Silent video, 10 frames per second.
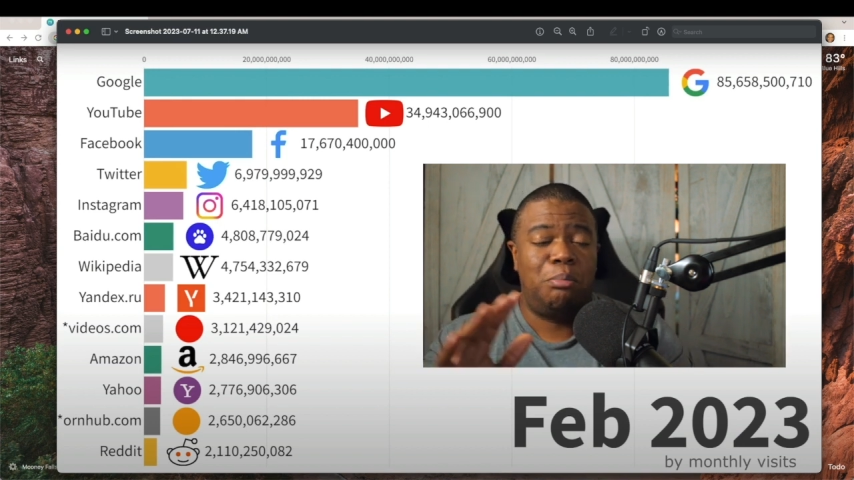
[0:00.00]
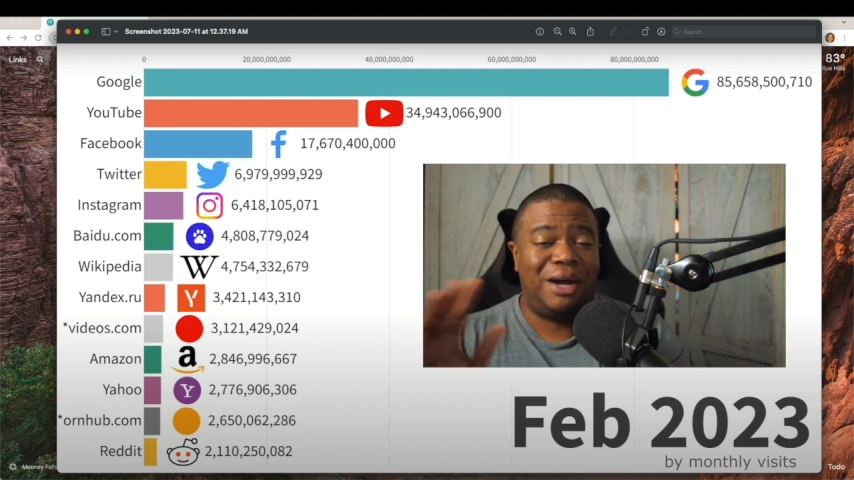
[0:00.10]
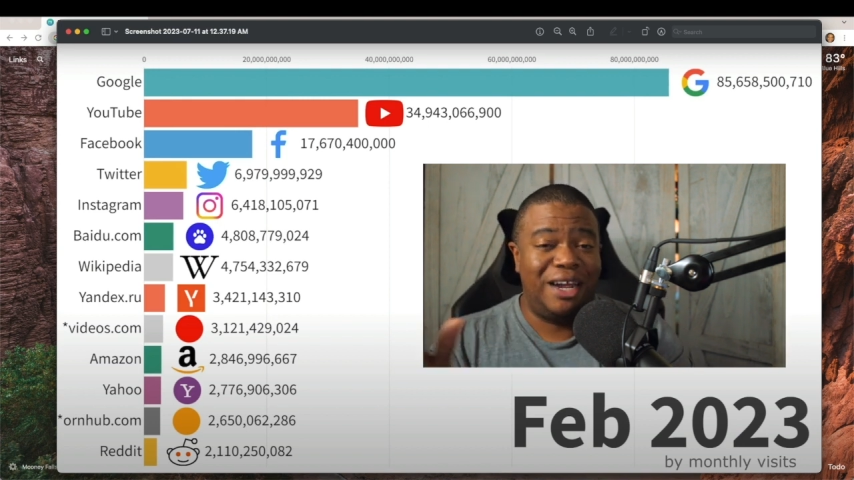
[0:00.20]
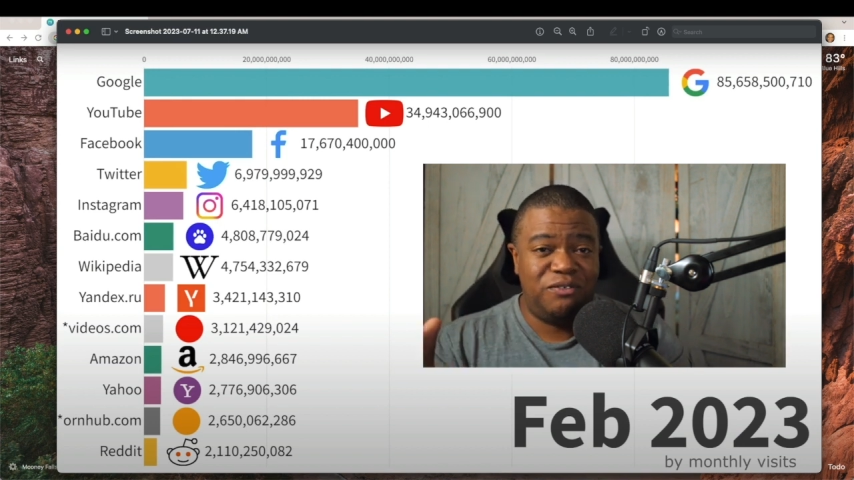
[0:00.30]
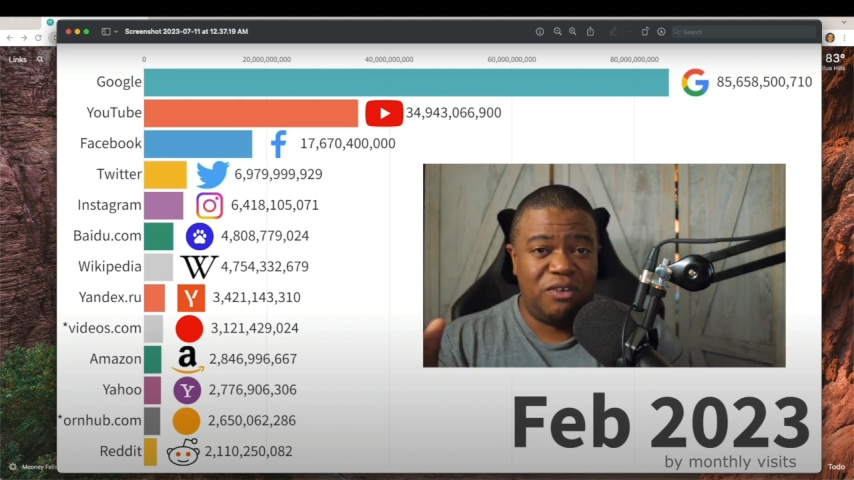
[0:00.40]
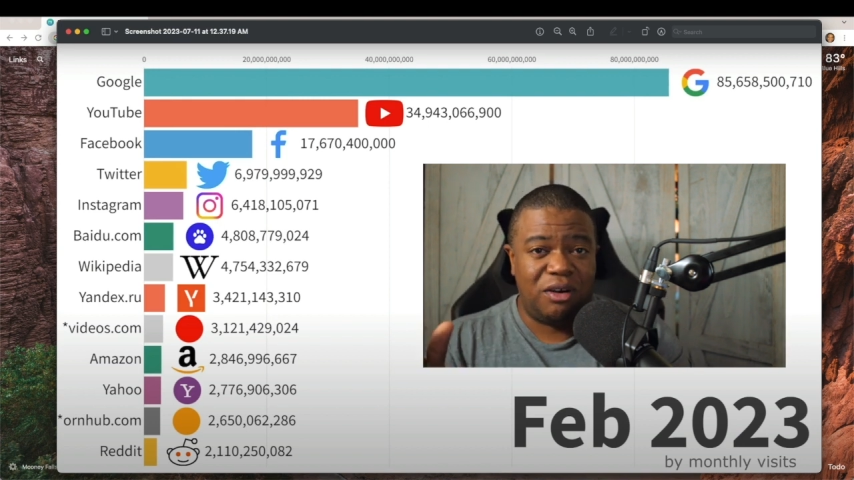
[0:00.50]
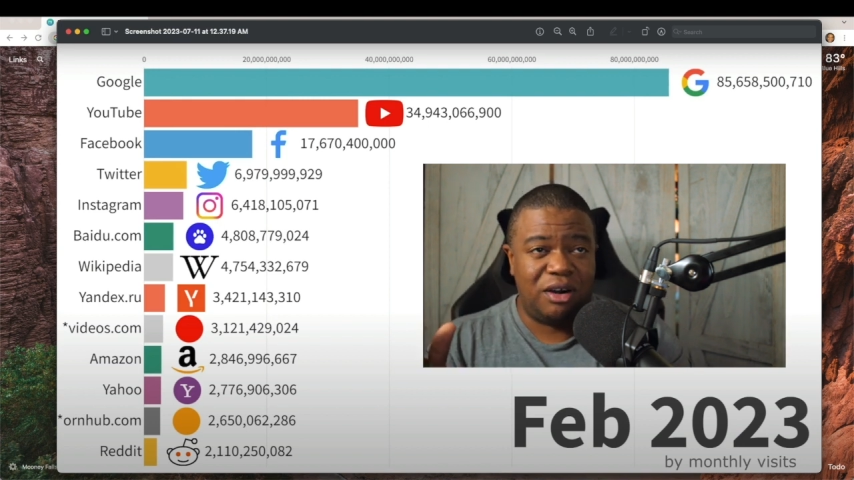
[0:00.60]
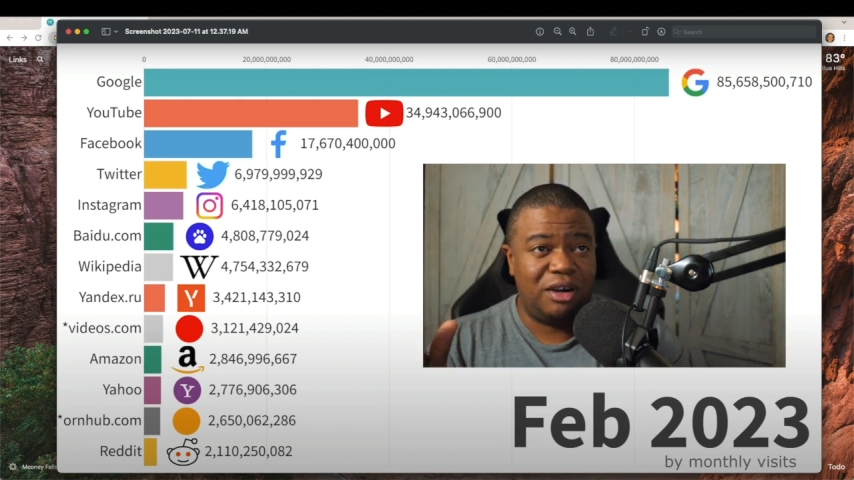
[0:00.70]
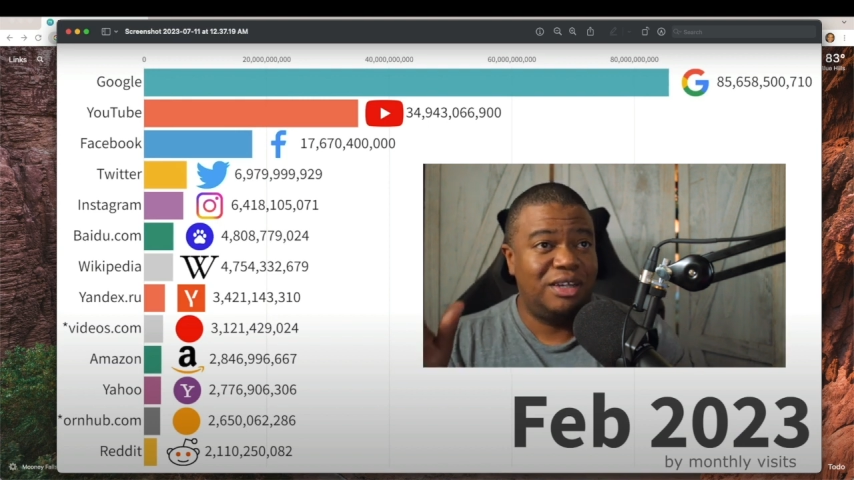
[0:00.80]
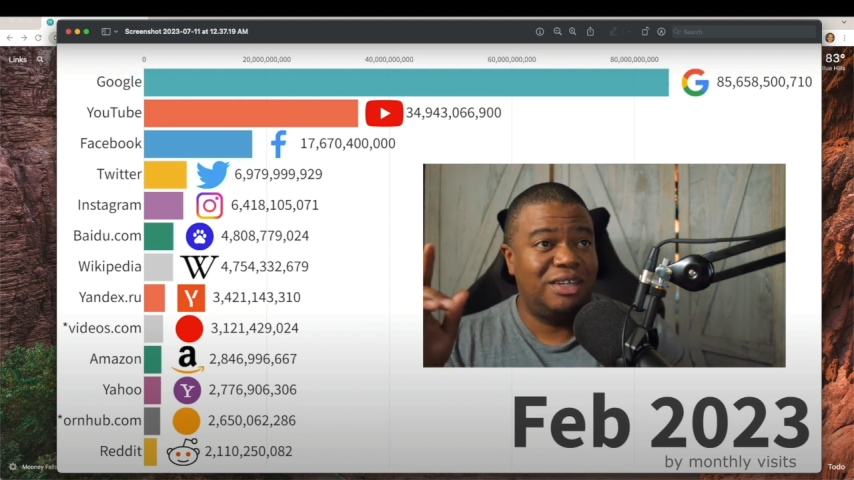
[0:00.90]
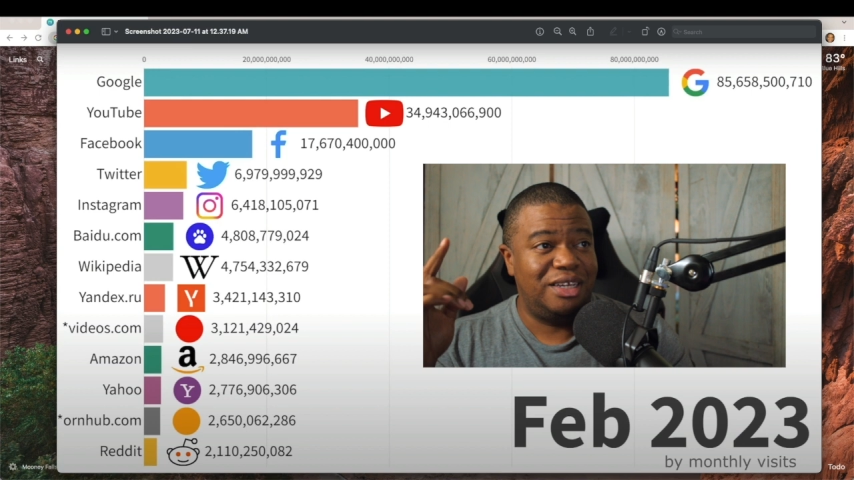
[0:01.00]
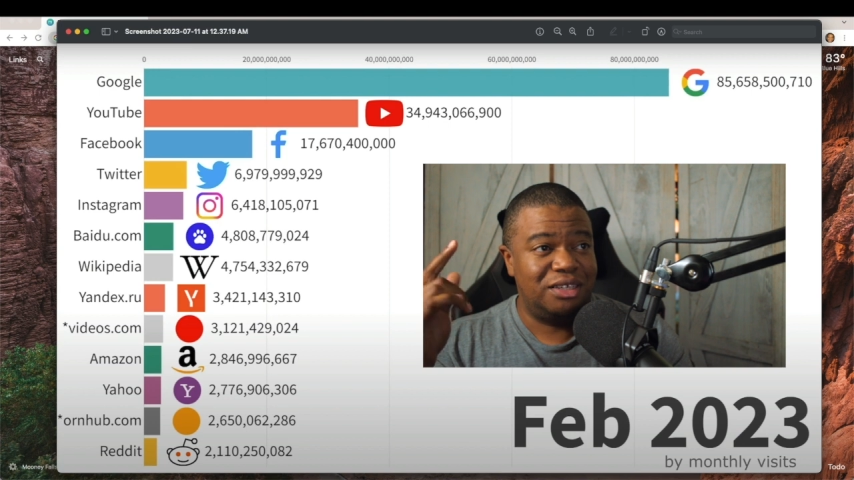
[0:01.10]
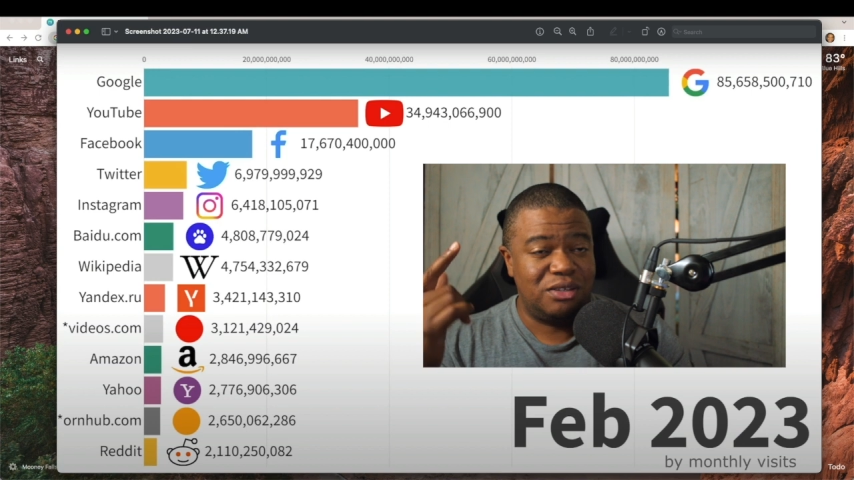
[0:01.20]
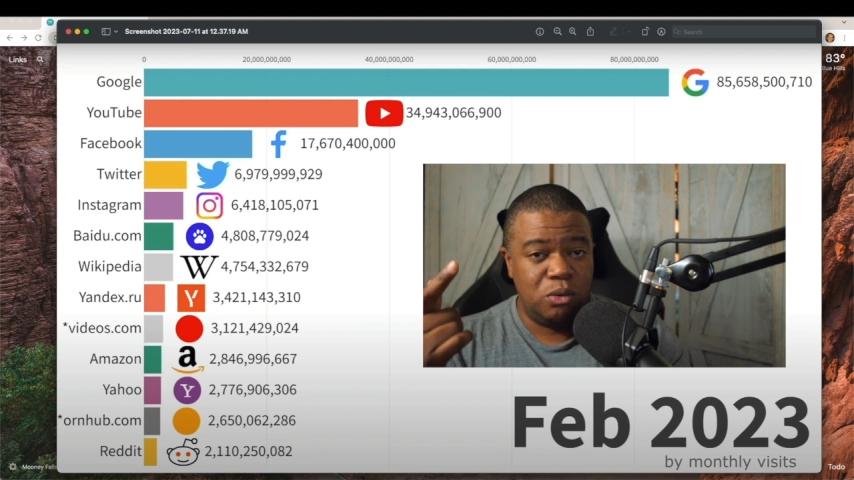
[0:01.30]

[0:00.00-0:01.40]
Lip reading: by far, is